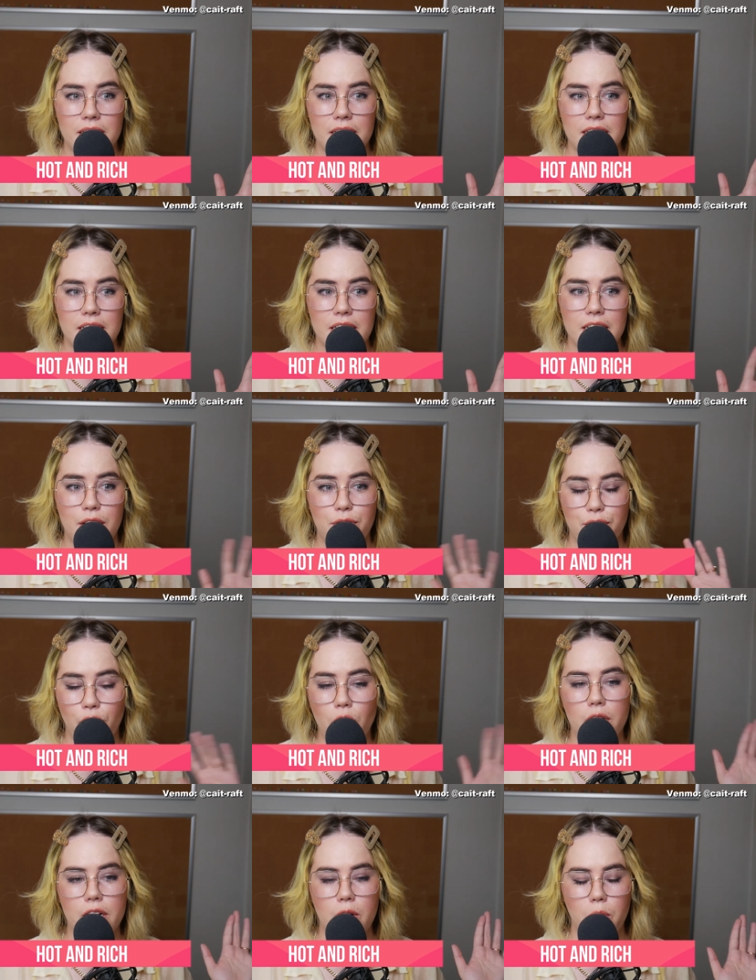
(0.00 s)
he
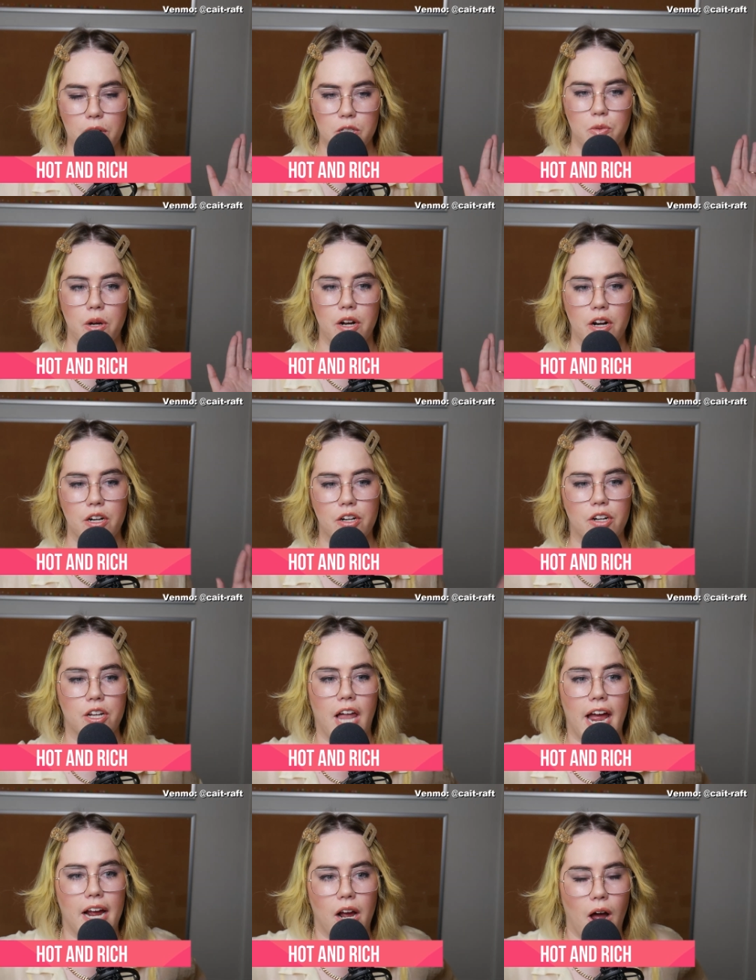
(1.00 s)
fully quit Twitter. You're
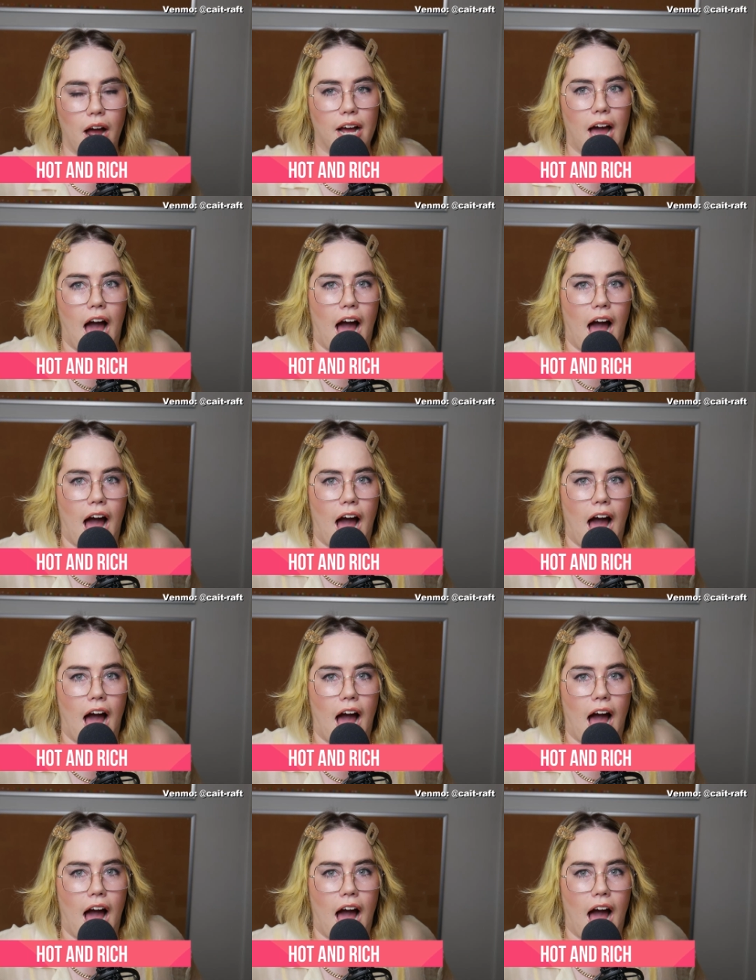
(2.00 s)
like, I